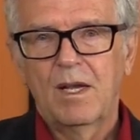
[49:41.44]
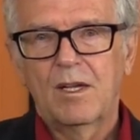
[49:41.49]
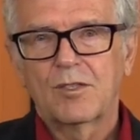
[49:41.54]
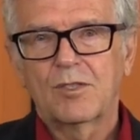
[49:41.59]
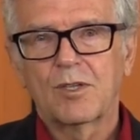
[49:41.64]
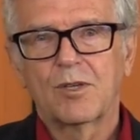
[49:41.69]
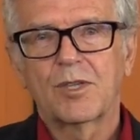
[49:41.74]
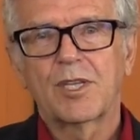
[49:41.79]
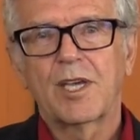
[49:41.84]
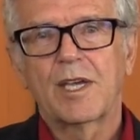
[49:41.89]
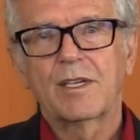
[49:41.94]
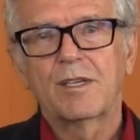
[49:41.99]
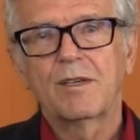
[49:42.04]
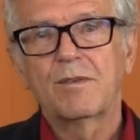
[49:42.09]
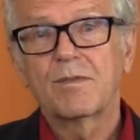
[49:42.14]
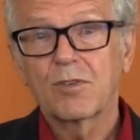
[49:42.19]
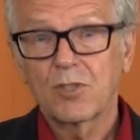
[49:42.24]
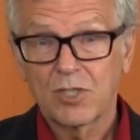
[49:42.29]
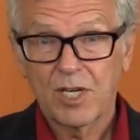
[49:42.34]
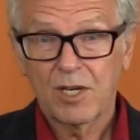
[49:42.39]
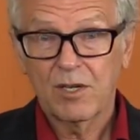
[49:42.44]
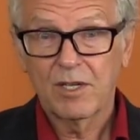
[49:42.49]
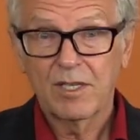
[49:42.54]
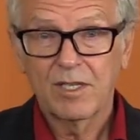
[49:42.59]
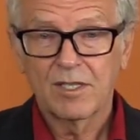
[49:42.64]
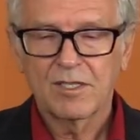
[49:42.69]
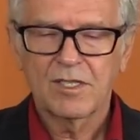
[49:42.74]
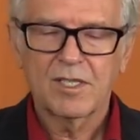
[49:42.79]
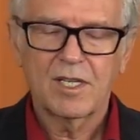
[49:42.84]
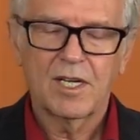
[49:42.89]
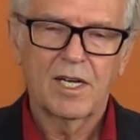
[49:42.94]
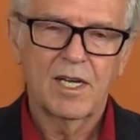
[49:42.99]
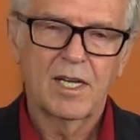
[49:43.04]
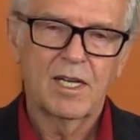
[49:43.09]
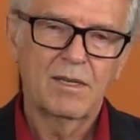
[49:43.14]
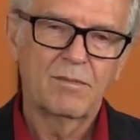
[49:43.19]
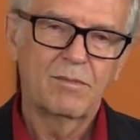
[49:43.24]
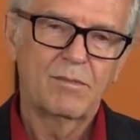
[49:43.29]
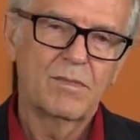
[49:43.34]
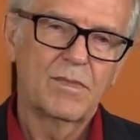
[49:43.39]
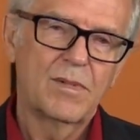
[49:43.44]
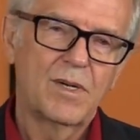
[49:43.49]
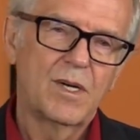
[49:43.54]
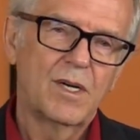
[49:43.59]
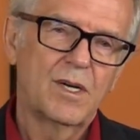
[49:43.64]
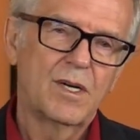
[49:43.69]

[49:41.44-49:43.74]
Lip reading: So thank you for sharing this time